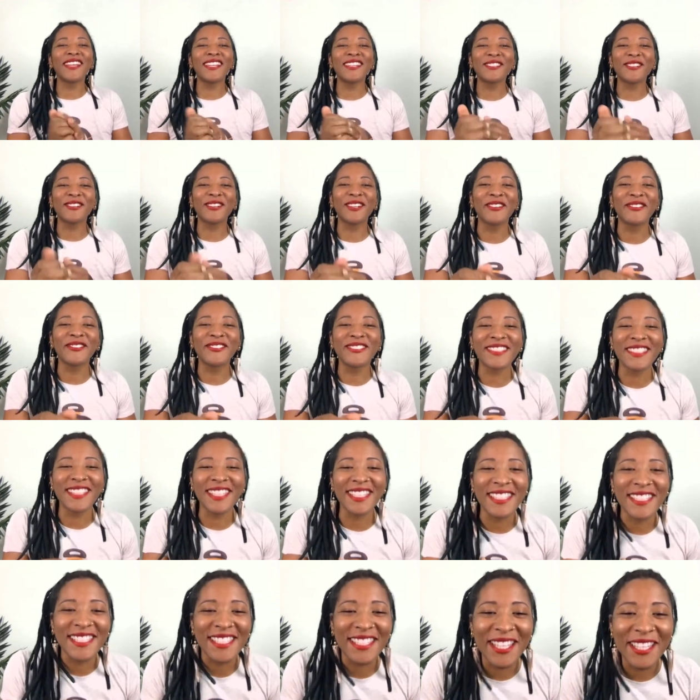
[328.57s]
And Norm
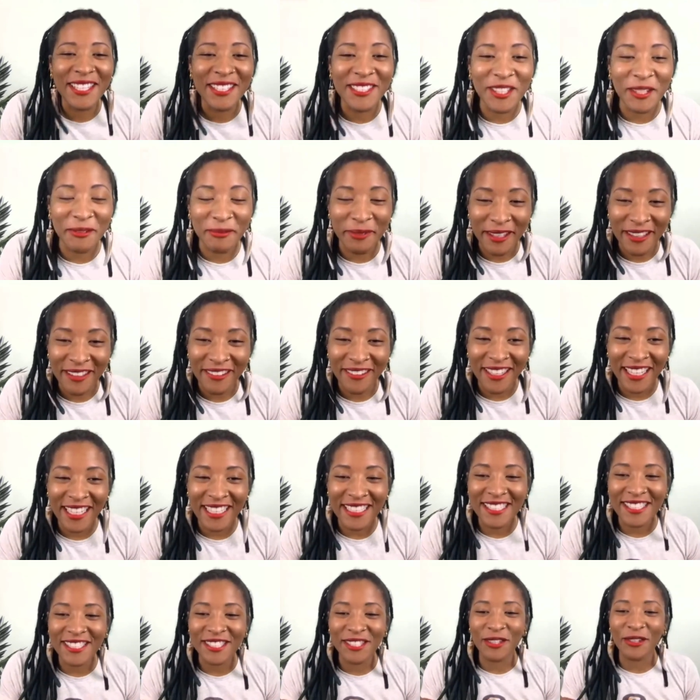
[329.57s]
says, in your
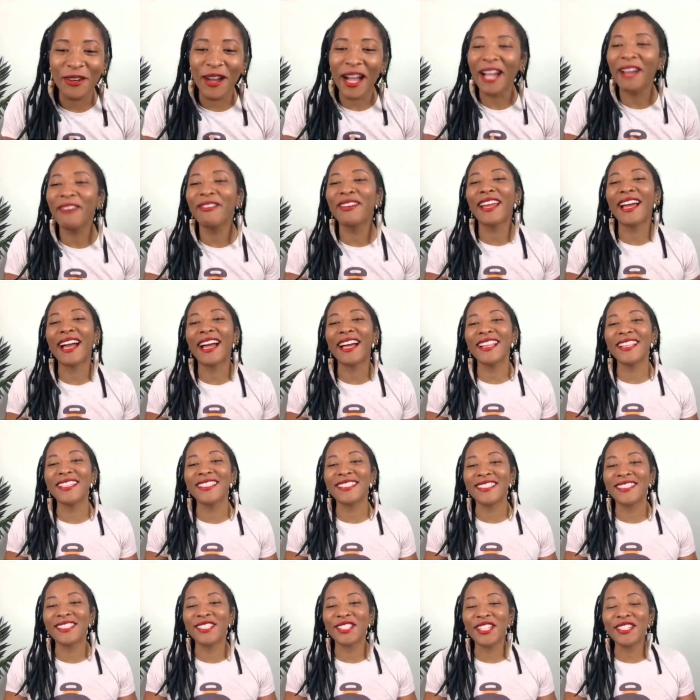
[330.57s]
pillowcase too, I would highly
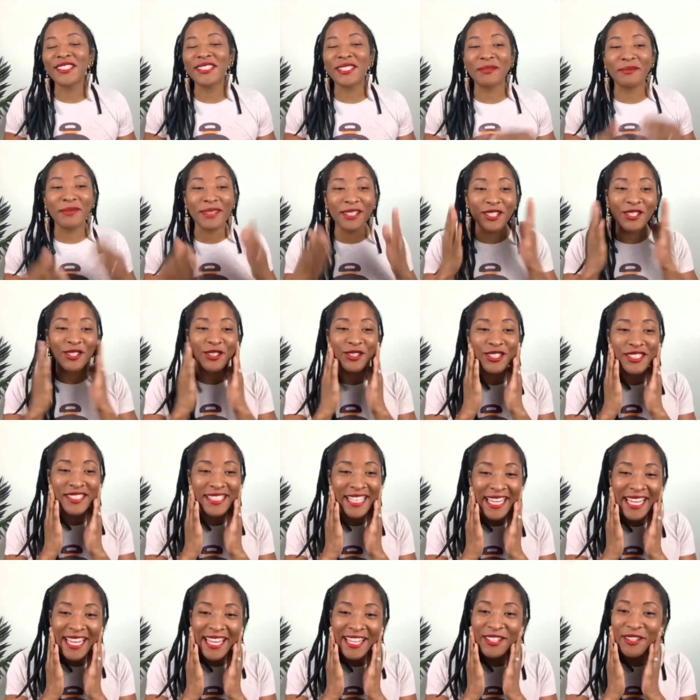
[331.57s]
suggest it because your
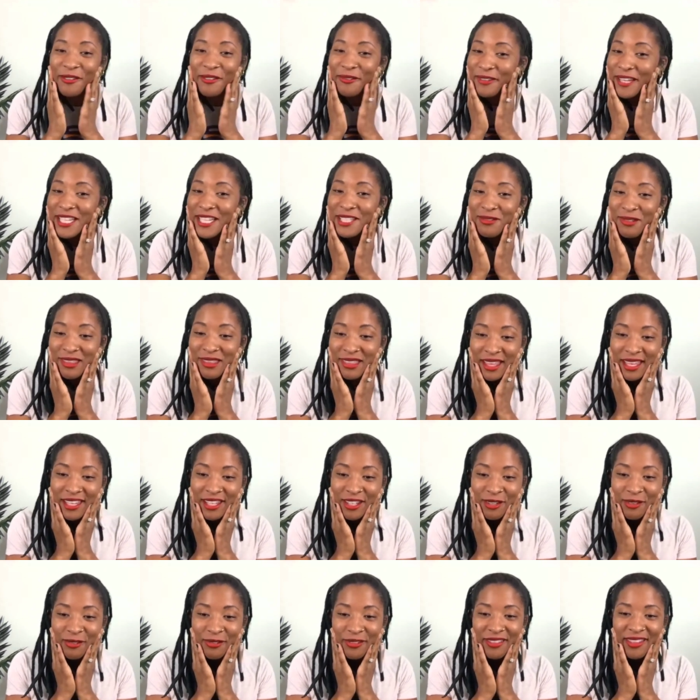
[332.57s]
skin, your face will
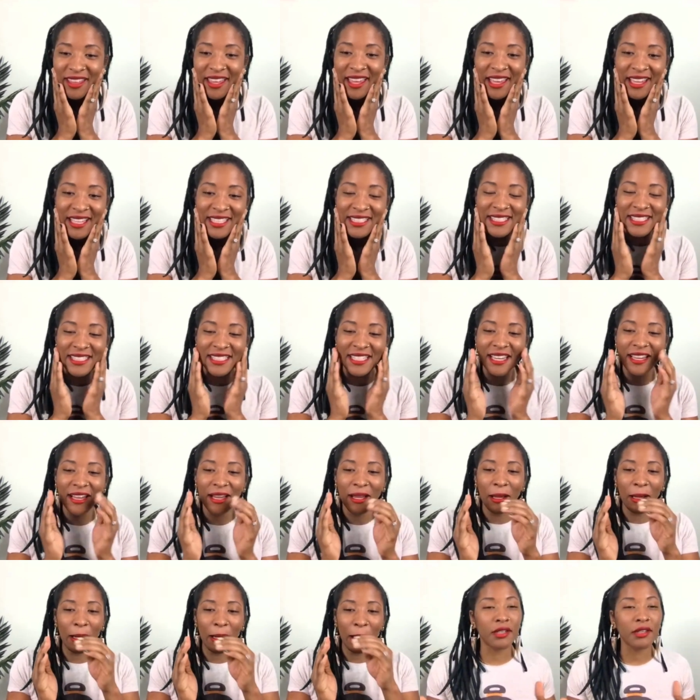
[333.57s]
thank you for that.
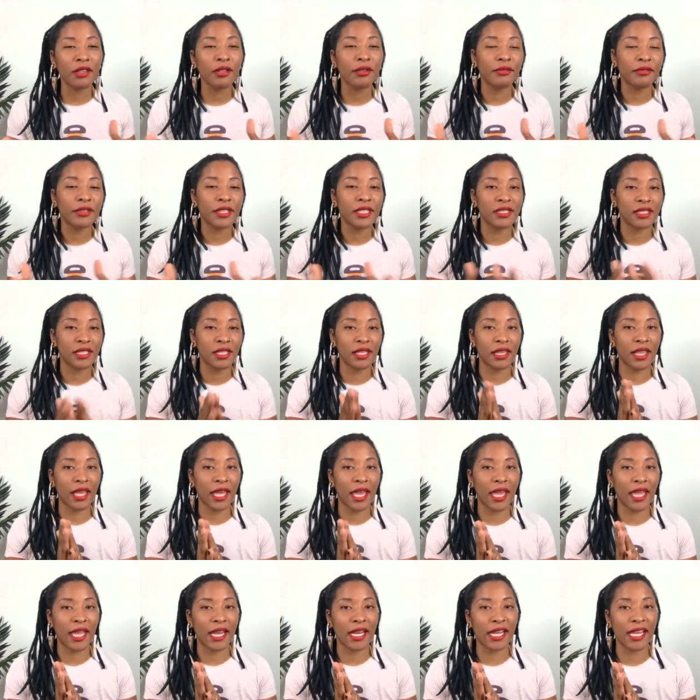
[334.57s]
Another reason
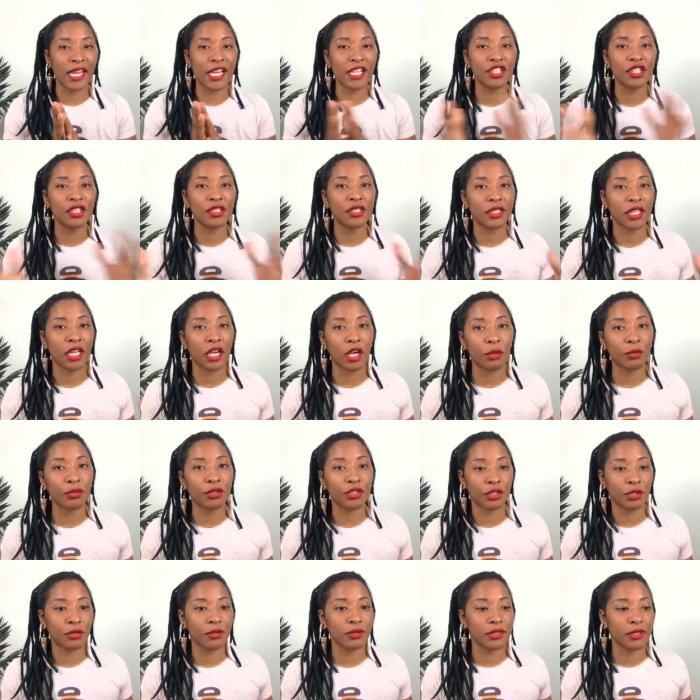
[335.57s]
that itchy scalp
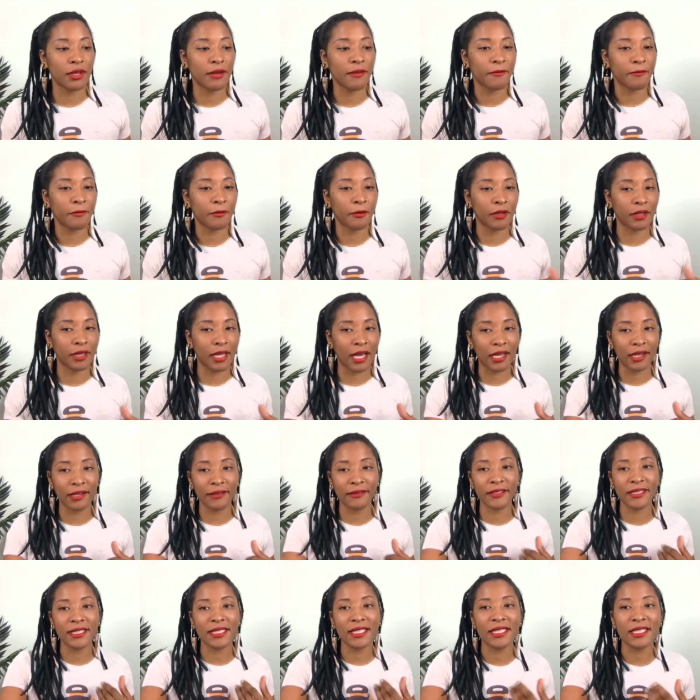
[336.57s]
shows up for a lot
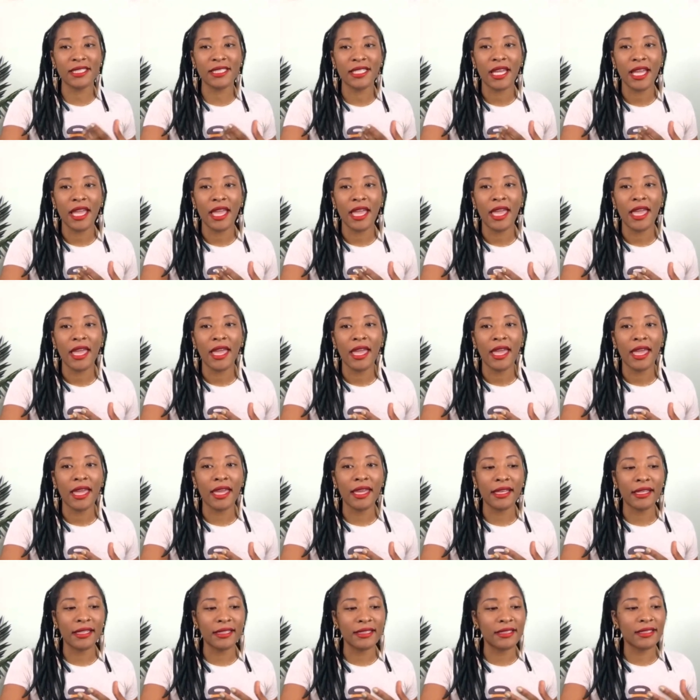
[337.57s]
of us
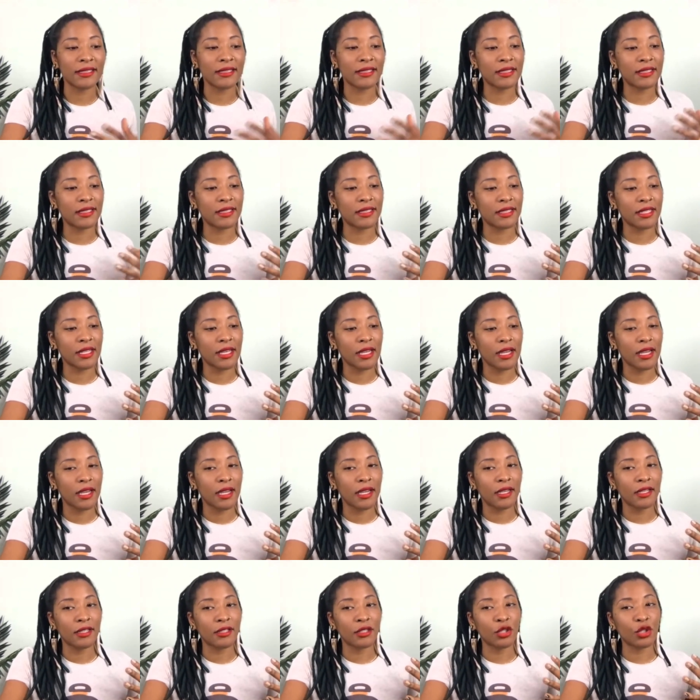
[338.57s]
is
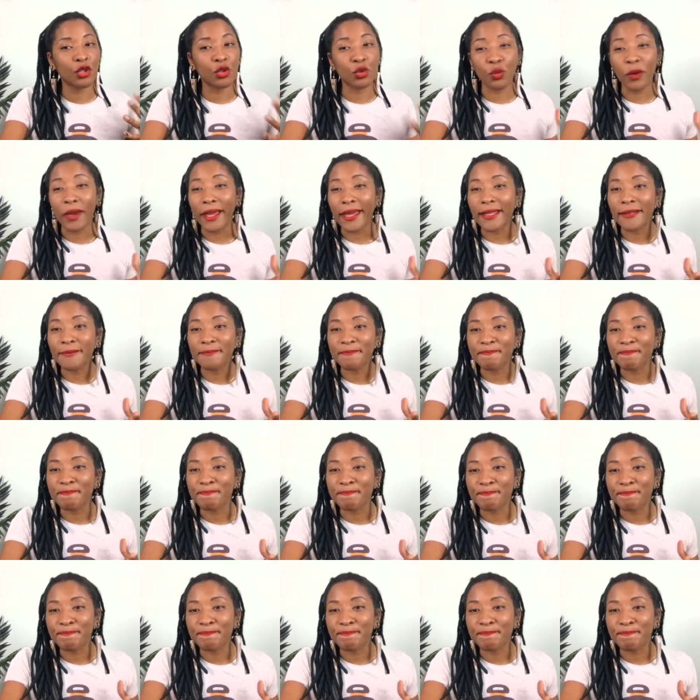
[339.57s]
sweat.